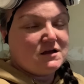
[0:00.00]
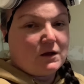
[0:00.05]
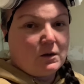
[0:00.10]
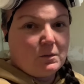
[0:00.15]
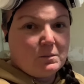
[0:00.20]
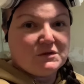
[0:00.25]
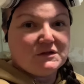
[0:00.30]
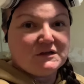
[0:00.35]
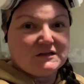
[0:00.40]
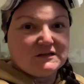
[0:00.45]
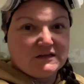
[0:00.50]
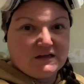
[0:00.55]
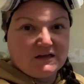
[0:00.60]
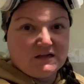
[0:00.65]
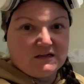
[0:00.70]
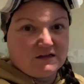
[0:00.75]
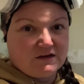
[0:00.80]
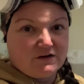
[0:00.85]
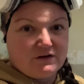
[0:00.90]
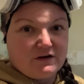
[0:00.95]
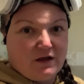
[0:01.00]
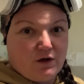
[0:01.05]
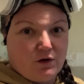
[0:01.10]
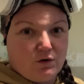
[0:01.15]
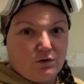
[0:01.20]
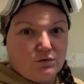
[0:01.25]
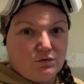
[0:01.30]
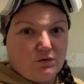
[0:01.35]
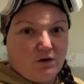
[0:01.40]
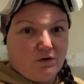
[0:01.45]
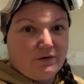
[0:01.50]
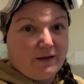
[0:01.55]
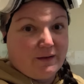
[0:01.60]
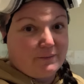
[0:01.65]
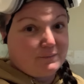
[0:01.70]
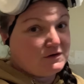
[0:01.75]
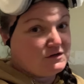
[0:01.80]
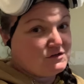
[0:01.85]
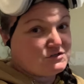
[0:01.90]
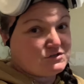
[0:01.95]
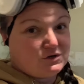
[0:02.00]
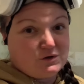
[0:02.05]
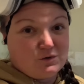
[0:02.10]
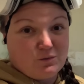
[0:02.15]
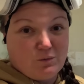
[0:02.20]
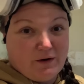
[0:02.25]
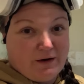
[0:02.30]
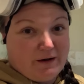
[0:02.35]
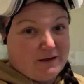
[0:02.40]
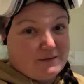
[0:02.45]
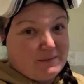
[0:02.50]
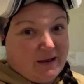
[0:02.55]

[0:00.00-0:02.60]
completely cleared out. Okay, I'm gonna show you where I'm